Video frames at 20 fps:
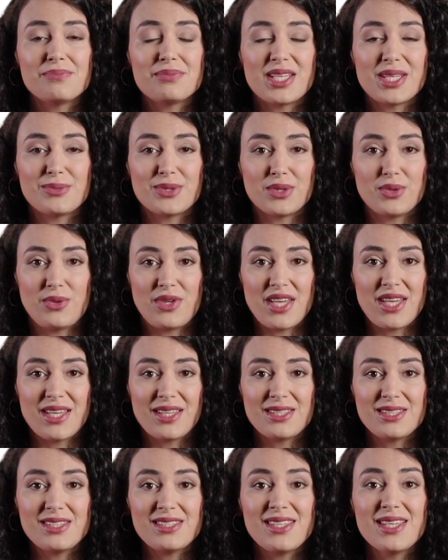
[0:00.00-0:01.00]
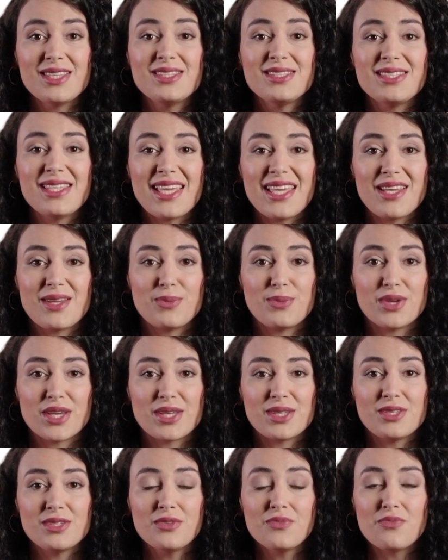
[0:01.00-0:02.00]
Typically, 6 to 8
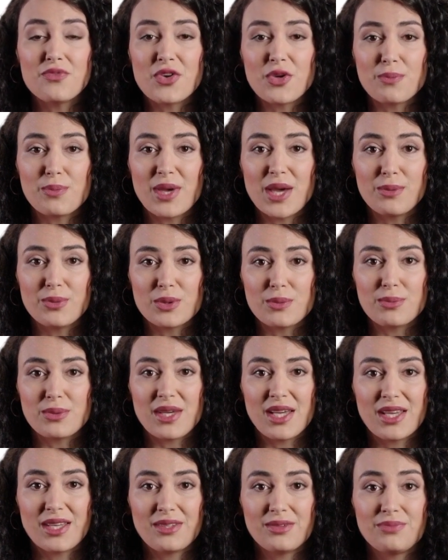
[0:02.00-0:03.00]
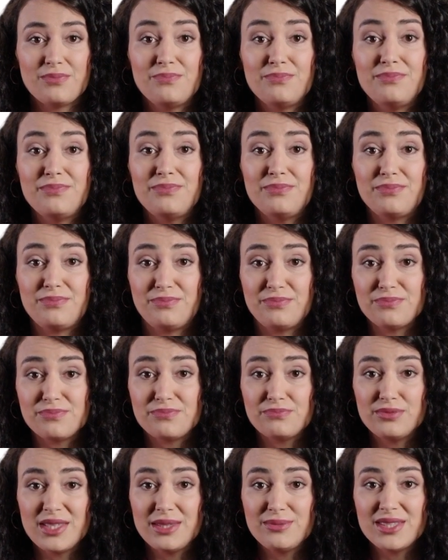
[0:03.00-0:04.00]
weeks for a proper plan.
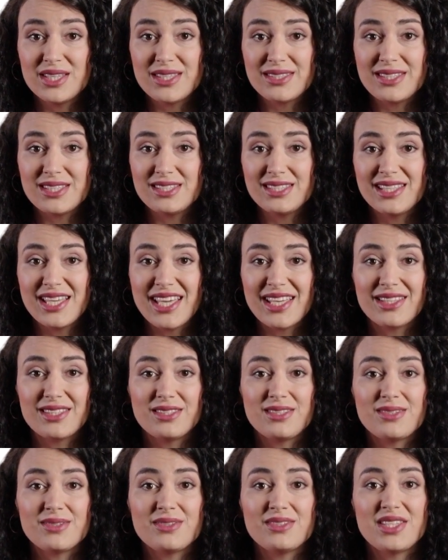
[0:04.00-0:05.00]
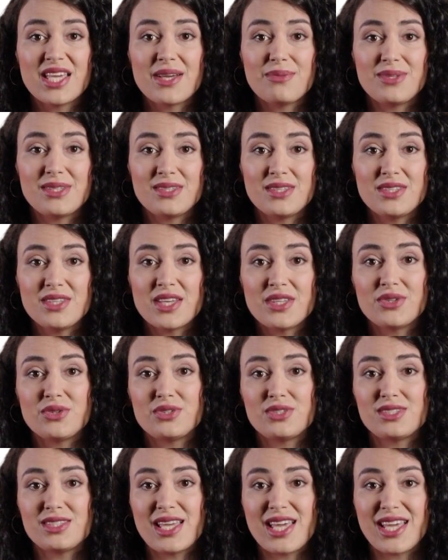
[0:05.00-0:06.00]
Maybe in this case, time isn't on your
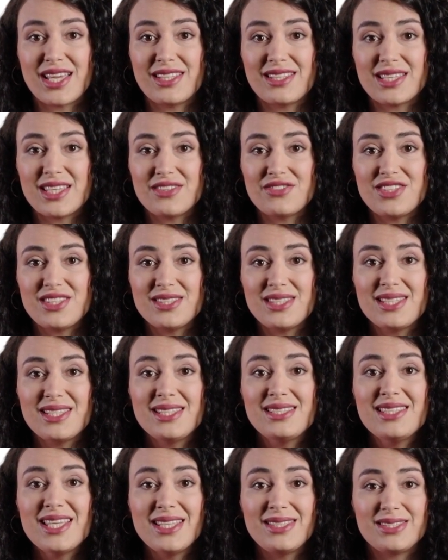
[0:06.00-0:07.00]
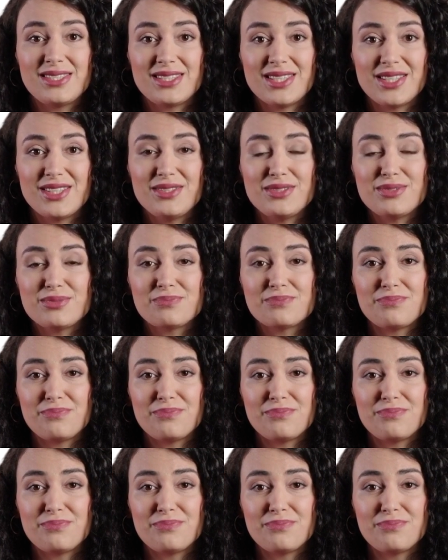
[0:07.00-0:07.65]
side if you need it done sooner.